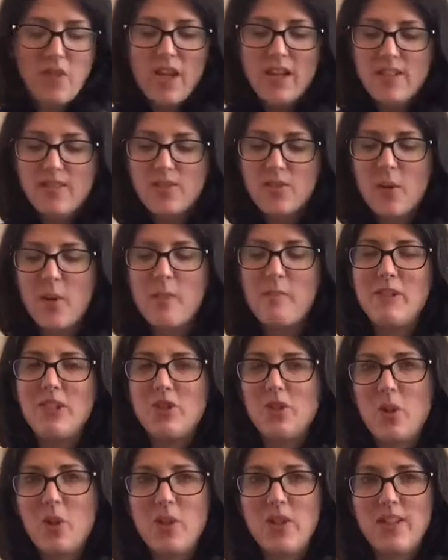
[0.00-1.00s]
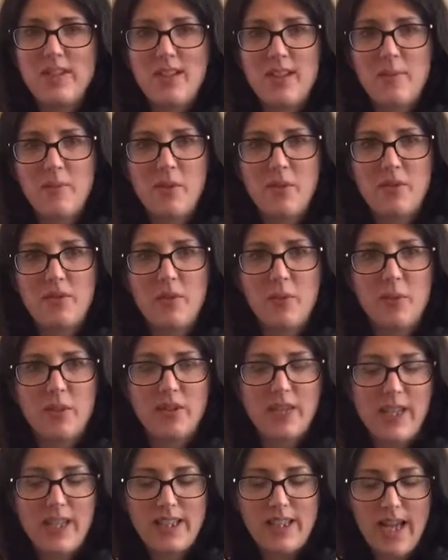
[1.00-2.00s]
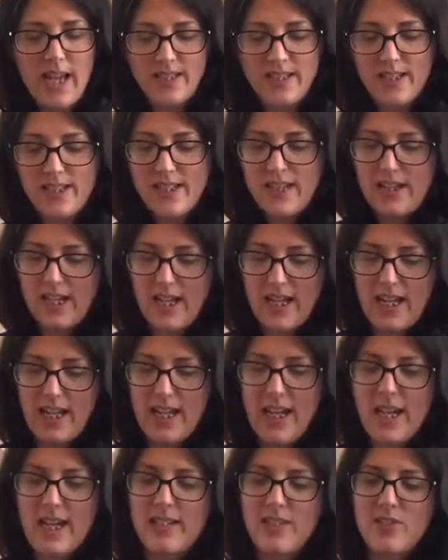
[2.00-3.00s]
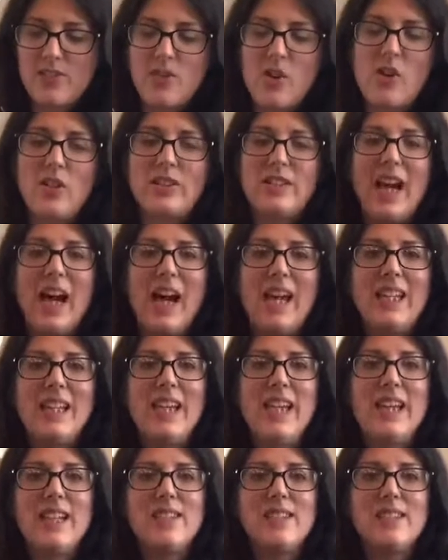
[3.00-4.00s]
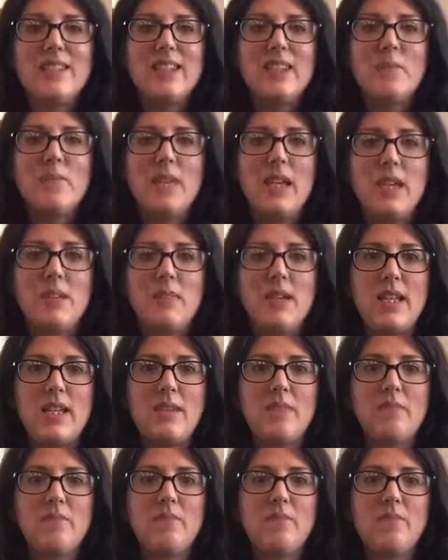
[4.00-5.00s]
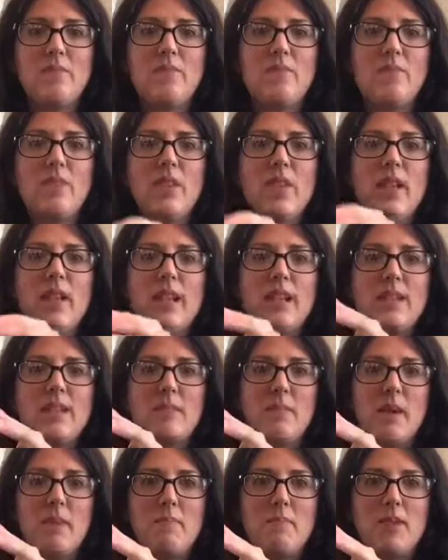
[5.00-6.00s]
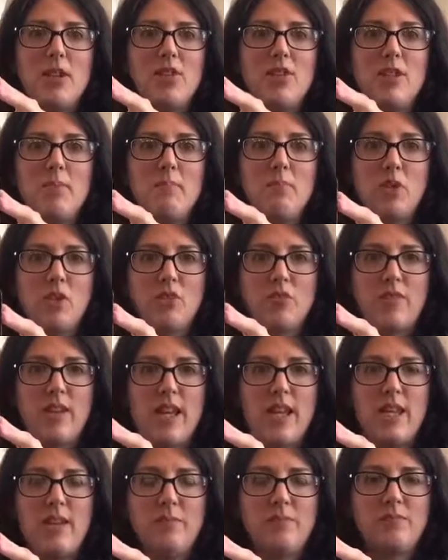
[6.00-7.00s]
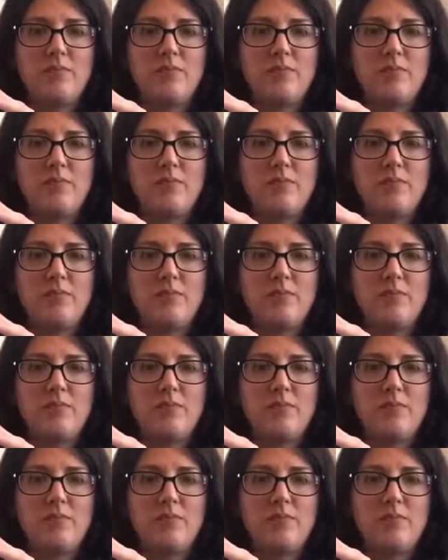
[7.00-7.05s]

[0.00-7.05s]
So I'm going to show you an example of a book like that today. It is called I Kissed the Baby. It's by Mary Murphy.